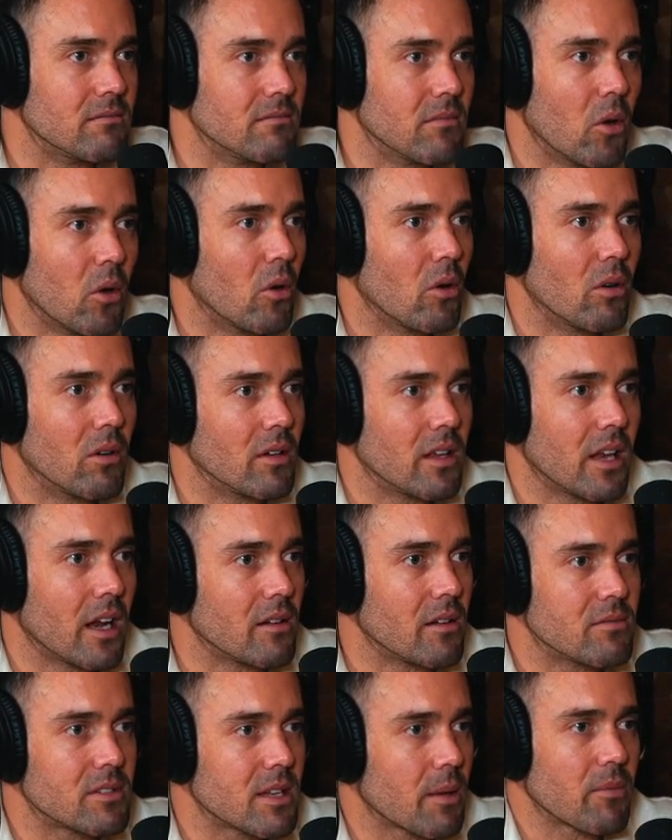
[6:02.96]
or, you know,
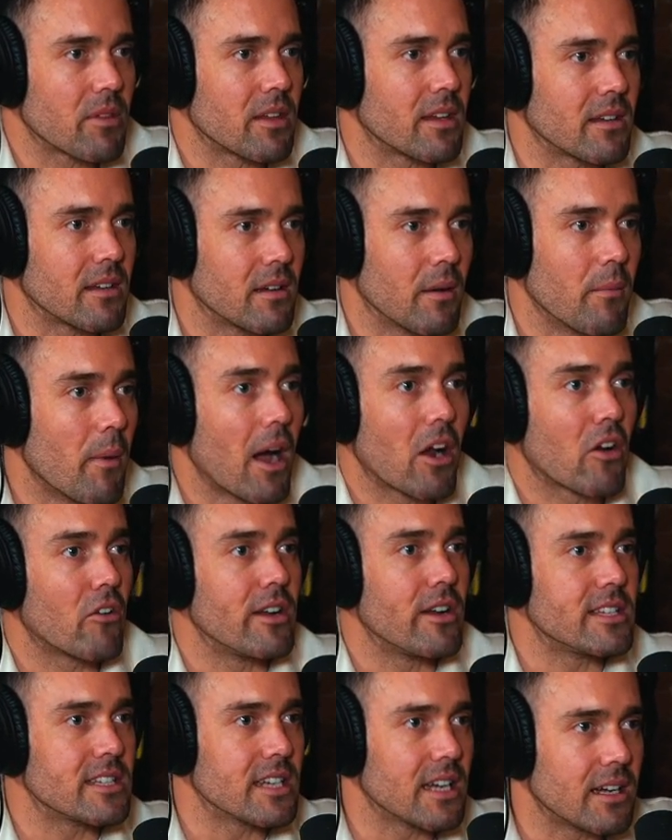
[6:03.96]
something, a
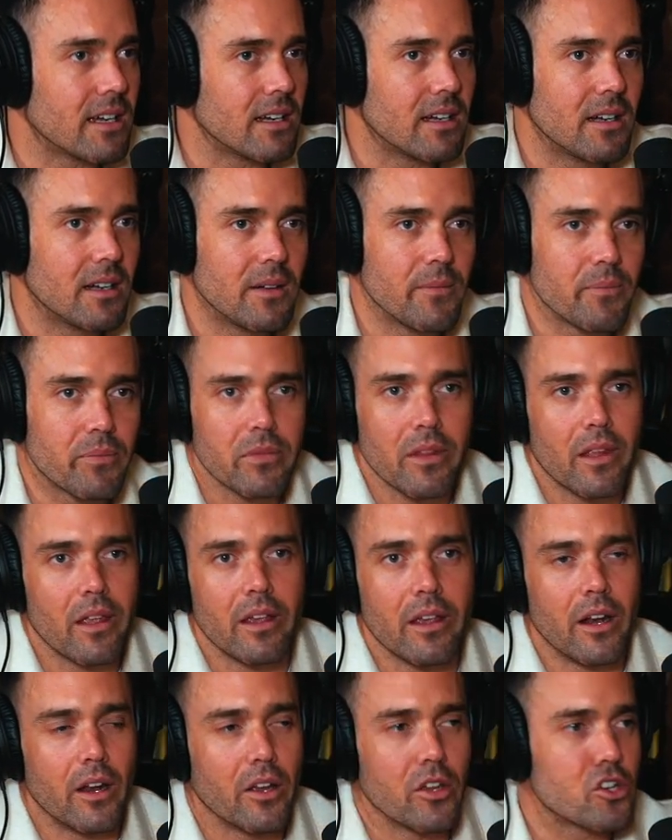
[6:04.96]
margarita,
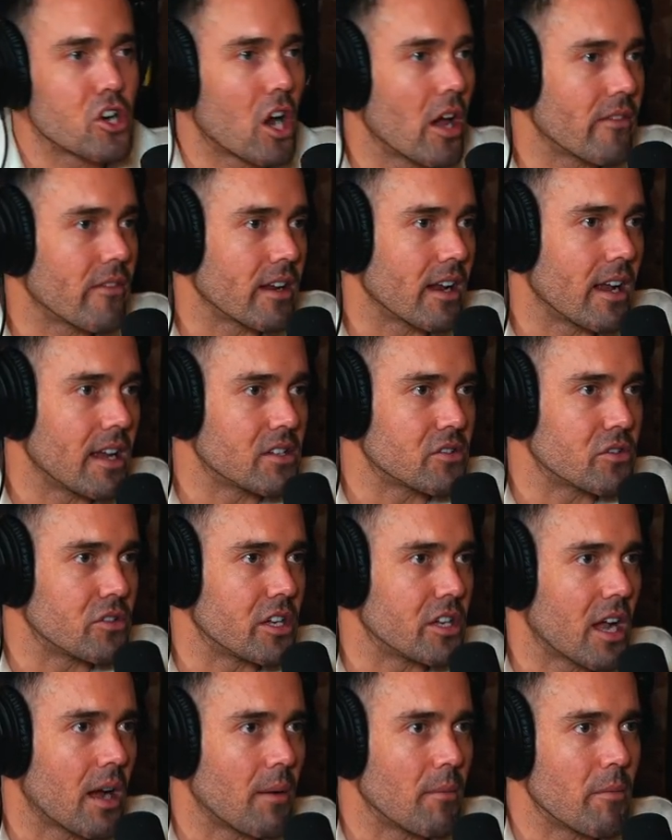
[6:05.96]
you know, you're driving later, or
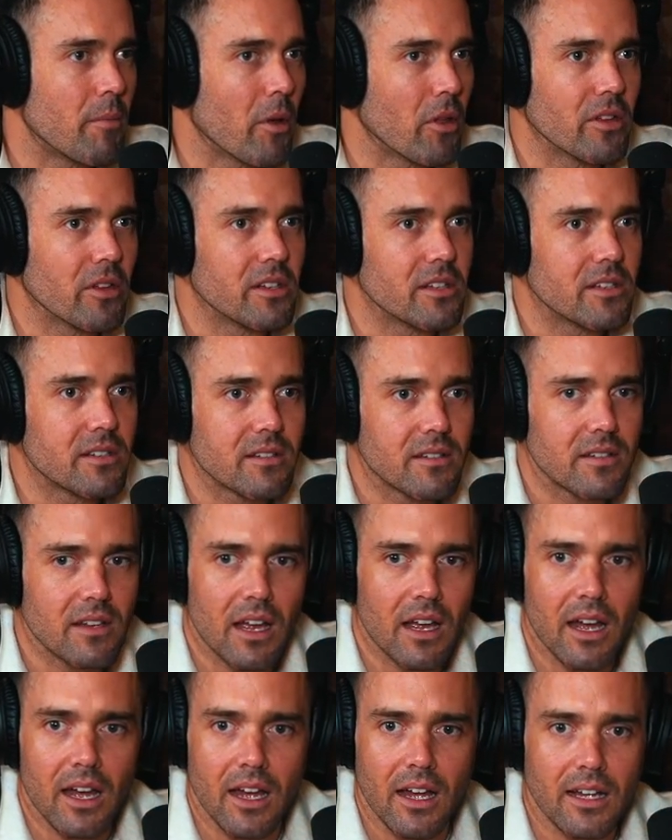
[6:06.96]
you can't be bothered
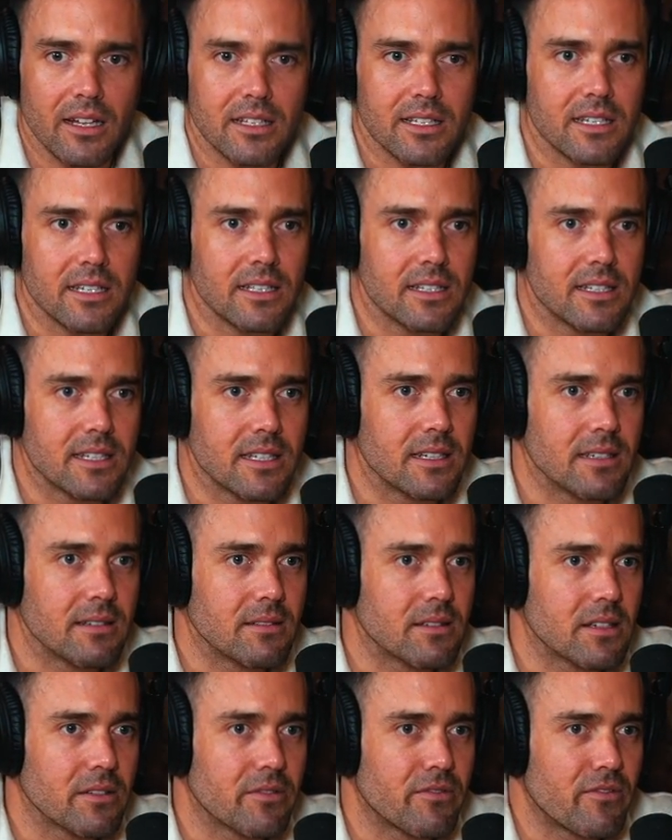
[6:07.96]

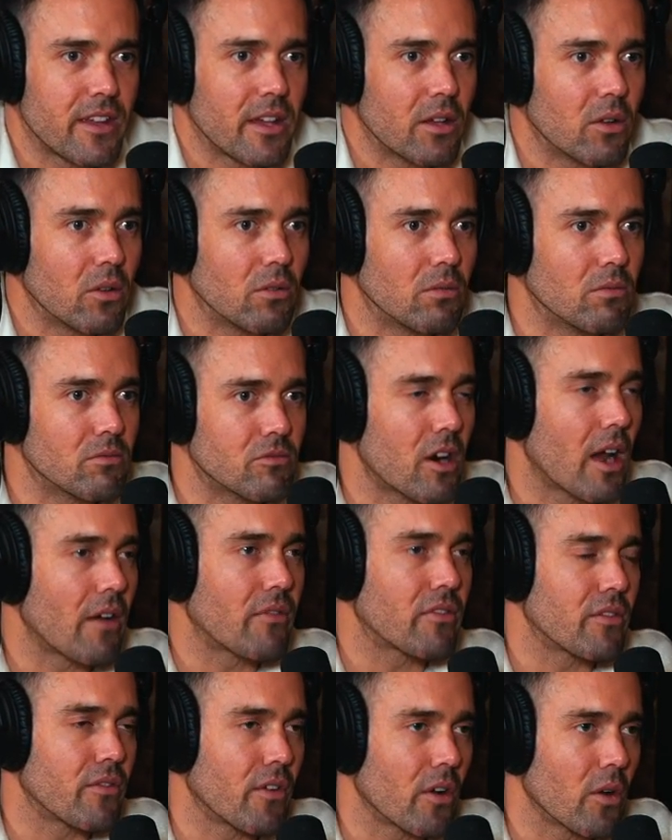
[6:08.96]
to feel
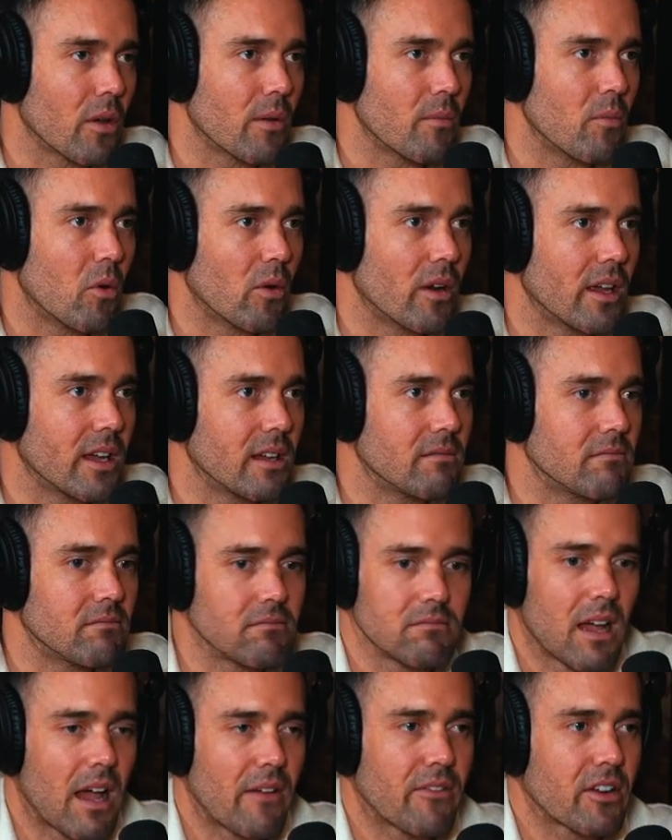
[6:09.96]
rough the following morning.
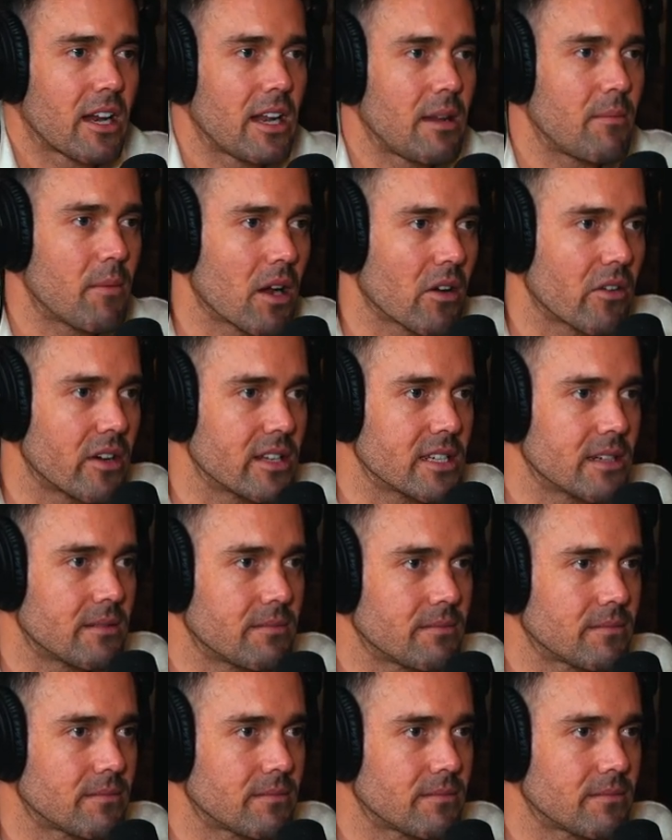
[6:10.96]
Yeah. Have a clean margarita.